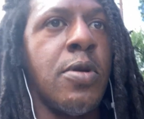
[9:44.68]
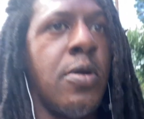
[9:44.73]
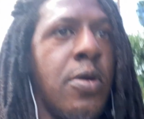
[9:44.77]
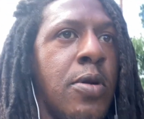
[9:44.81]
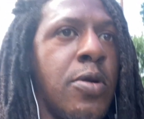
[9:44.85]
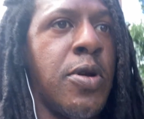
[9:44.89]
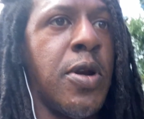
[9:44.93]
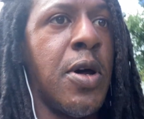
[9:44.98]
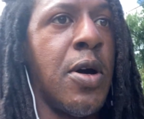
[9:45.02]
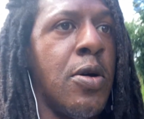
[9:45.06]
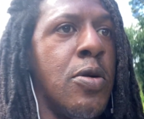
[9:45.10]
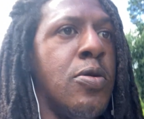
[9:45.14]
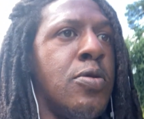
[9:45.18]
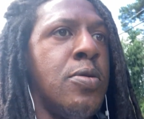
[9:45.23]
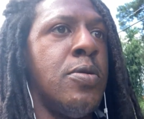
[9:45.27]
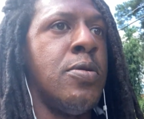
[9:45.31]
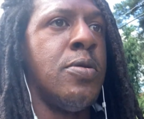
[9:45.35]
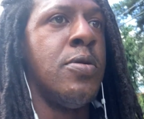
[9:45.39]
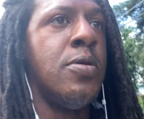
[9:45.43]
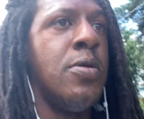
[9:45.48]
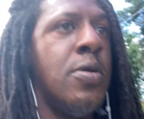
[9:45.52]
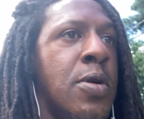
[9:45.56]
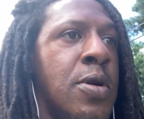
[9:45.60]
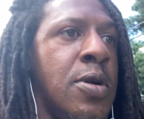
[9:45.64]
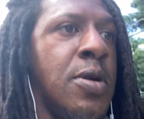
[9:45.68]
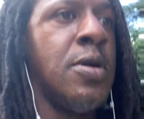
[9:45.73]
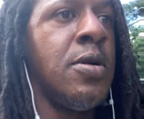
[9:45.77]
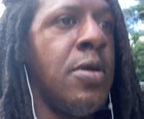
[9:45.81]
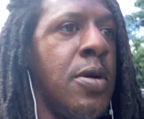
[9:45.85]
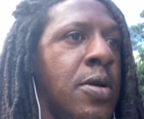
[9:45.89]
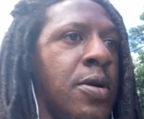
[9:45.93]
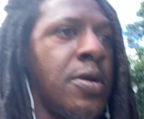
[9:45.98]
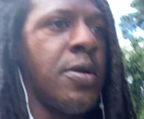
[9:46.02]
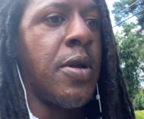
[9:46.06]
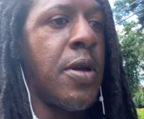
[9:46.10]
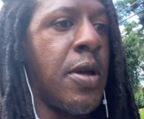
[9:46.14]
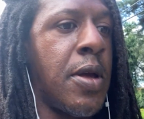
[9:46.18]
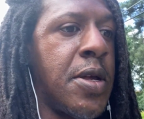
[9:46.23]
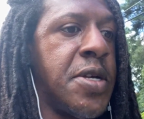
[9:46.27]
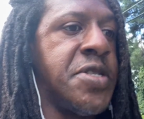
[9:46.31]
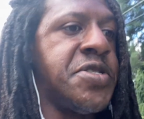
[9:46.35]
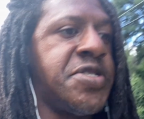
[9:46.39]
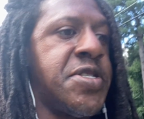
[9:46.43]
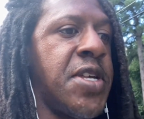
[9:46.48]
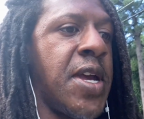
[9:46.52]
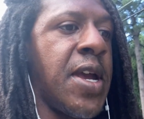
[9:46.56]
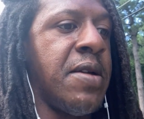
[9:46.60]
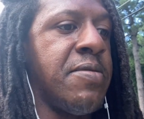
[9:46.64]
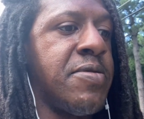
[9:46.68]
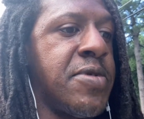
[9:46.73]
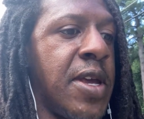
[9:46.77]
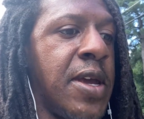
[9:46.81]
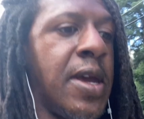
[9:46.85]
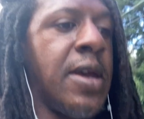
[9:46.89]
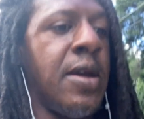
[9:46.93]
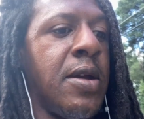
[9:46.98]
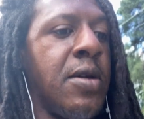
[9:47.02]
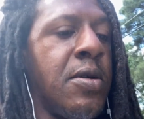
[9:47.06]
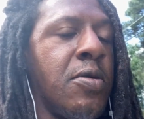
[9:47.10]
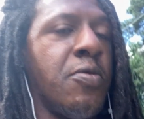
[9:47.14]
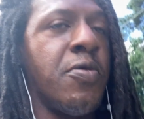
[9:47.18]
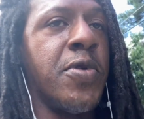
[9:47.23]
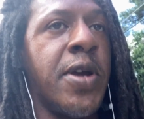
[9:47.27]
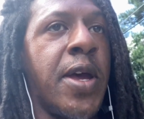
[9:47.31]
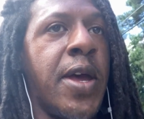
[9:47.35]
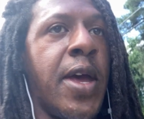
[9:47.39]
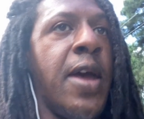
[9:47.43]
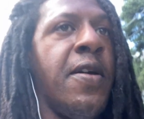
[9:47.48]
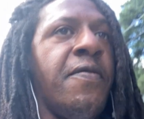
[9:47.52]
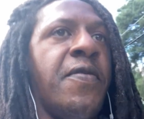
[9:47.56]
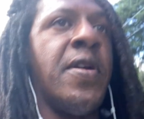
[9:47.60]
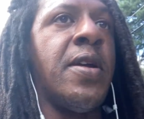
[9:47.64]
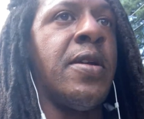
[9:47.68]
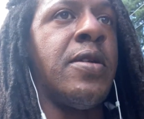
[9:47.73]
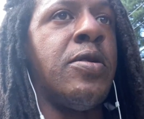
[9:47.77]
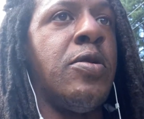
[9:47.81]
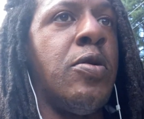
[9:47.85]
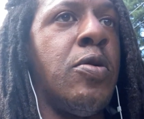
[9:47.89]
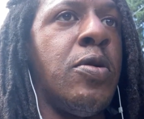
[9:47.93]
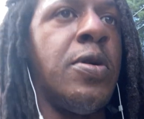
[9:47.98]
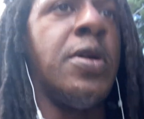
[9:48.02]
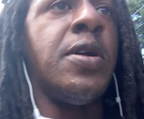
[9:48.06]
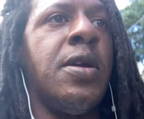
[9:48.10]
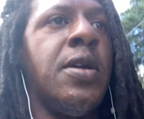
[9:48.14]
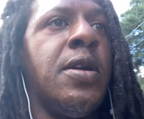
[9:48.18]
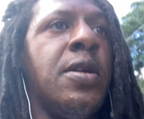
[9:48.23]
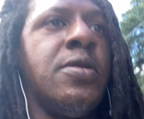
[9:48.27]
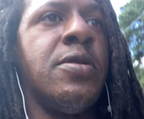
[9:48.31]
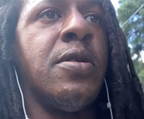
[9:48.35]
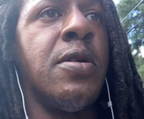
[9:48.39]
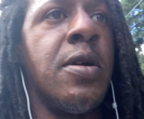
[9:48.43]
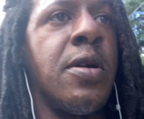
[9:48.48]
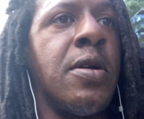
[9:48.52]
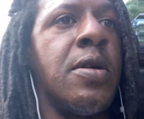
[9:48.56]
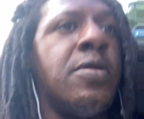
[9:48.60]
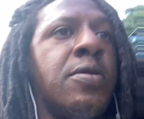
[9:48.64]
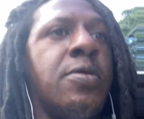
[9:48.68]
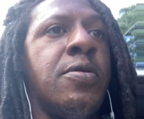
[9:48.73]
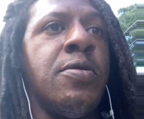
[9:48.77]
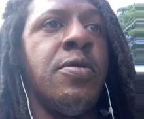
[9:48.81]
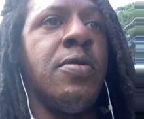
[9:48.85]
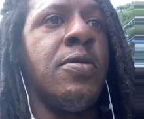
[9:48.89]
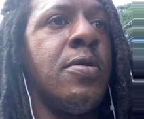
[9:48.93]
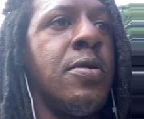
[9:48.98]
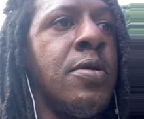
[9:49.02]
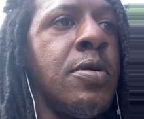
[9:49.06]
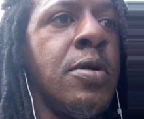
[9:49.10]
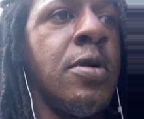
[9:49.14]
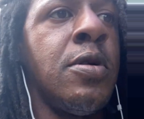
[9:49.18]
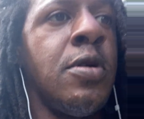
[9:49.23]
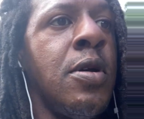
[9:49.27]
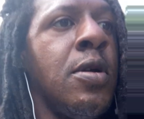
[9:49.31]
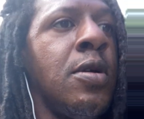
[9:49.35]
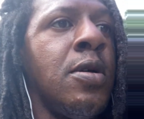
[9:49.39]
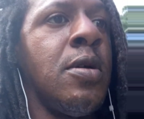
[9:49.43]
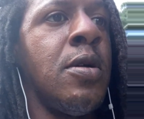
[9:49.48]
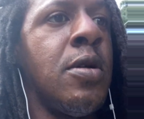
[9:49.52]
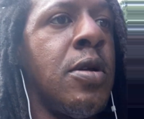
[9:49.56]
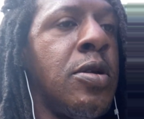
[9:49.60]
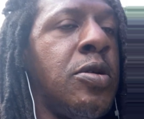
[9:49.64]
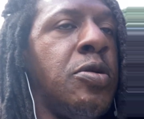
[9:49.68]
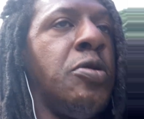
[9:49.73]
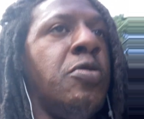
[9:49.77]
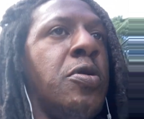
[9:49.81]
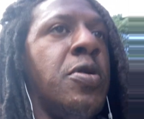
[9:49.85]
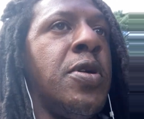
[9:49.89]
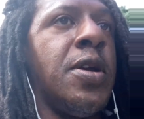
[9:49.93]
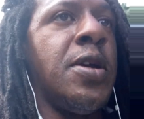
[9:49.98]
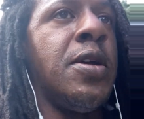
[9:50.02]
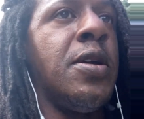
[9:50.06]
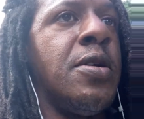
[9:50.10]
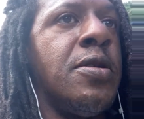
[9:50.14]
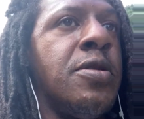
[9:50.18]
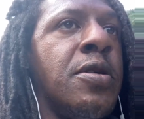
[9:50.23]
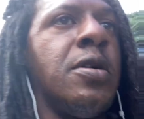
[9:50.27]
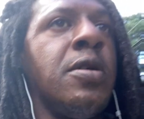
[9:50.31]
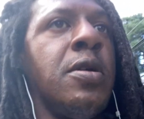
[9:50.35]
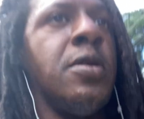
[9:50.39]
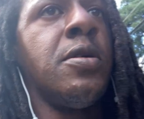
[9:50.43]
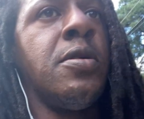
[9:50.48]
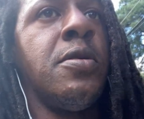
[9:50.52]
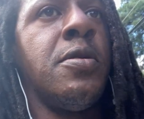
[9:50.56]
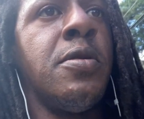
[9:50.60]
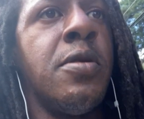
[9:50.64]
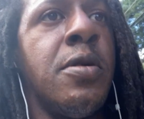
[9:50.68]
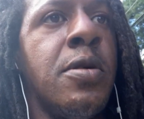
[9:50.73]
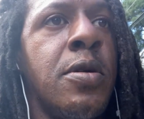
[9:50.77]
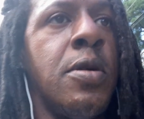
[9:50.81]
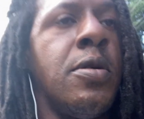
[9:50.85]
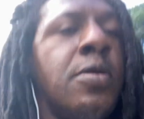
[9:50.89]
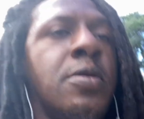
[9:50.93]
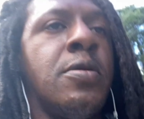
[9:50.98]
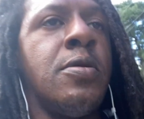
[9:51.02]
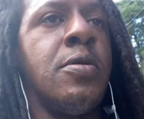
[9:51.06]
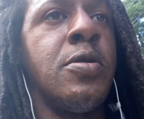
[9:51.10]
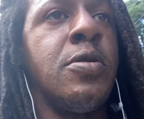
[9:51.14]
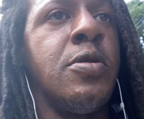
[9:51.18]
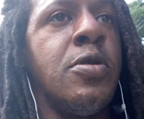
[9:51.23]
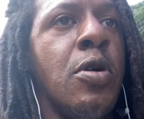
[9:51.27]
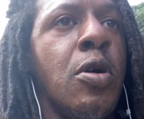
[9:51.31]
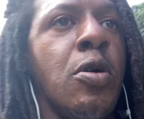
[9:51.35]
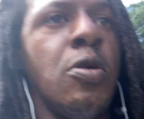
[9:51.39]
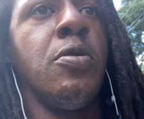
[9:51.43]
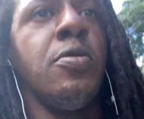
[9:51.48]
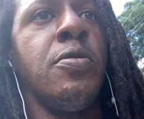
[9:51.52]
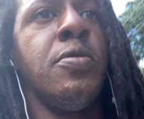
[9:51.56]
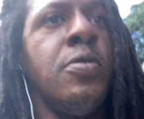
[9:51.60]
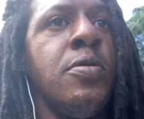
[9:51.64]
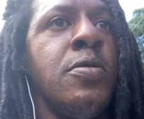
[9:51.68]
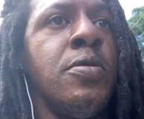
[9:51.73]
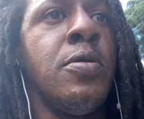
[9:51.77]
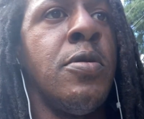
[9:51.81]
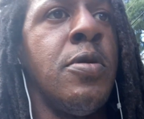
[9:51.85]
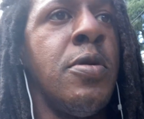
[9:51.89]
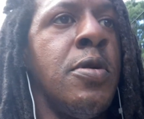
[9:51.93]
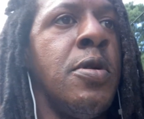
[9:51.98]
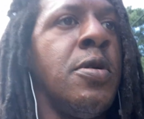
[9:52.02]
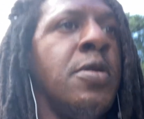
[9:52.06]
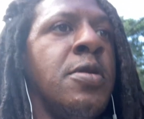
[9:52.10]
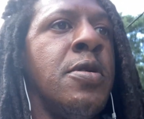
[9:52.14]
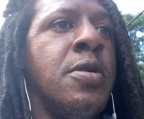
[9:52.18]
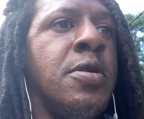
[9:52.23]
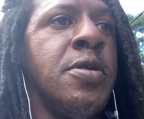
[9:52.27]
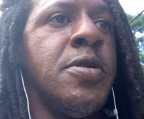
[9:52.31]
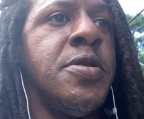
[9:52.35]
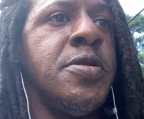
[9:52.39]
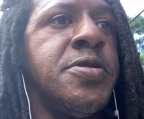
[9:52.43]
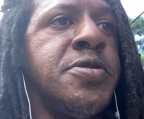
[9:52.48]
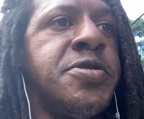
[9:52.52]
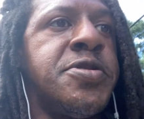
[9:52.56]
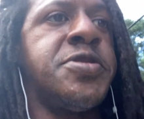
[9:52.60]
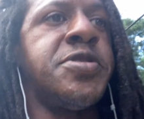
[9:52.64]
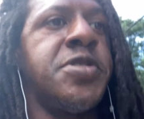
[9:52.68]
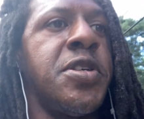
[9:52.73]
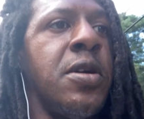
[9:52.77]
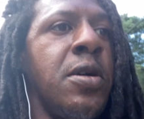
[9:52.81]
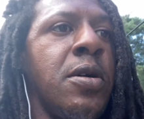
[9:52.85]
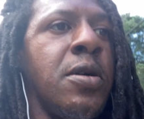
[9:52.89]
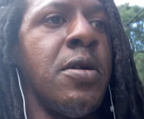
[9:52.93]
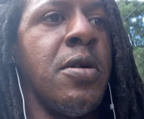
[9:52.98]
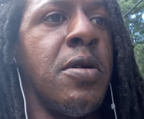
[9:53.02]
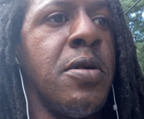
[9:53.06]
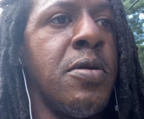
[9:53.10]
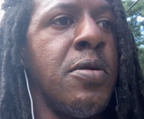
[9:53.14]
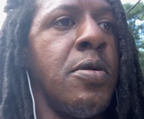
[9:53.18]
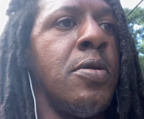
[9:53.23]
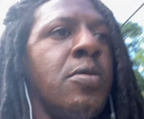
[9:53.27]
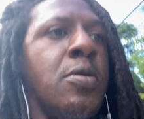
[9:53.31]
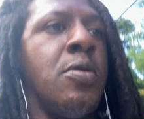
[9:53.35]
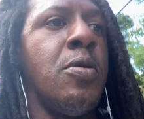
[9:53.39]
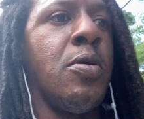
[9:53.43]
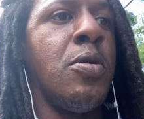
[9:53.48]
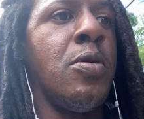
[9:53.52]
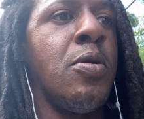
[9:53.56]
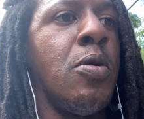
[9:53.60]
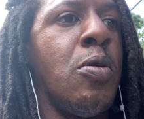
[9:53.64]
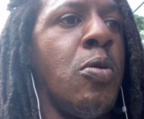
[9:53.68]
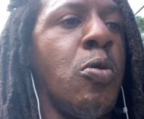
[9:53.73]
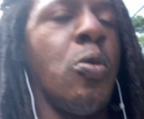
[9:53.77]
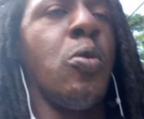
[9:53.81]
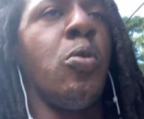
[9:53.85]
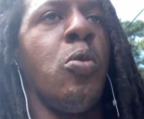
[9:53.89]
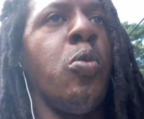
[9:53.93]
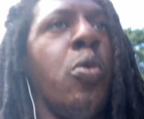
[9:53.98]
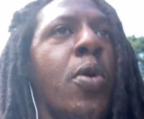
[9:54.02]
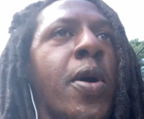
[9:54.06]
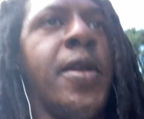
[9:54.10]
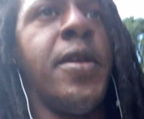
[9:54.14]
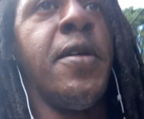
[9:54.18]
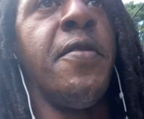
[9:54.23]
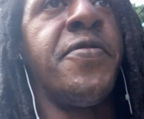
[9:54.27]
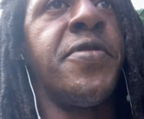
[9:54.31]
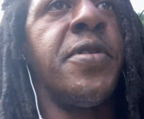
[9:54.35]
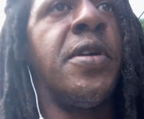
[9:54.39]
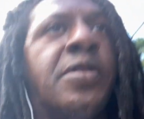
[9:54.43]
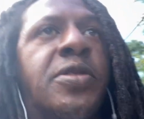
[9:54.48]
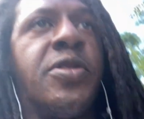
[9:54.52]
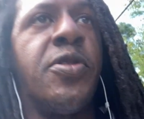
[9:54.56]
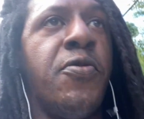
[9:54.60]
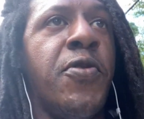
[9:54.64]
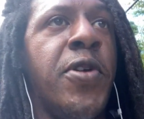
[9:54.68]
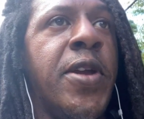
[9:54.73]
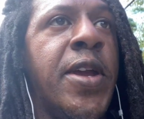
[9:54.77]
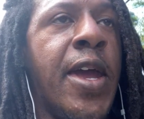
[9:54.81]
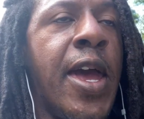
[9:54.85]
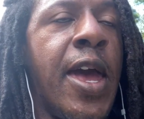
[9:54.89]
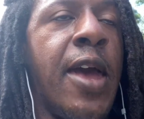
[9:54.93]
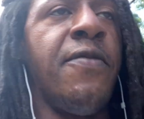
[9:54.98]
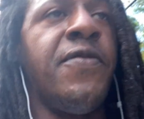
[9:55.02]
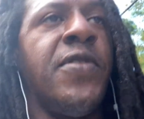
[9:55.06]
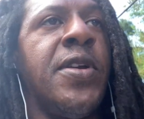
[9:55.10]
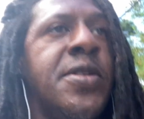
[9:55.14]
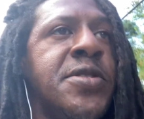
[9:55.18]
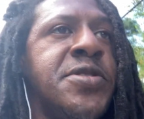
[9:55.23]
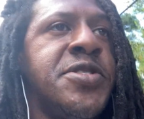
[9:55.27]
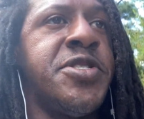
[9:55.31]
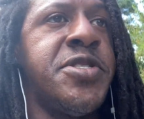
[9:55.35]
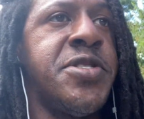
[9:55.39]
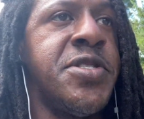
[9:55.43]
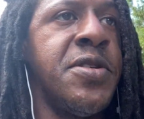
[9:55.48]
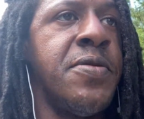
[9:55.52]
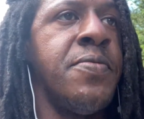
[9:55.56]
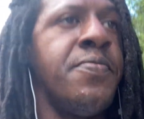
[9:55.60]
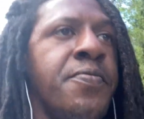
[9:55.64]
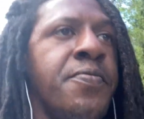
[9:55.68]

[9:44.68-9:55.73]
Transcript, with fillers: You know? And same thing with heaven. You either you either go to one of the three heavens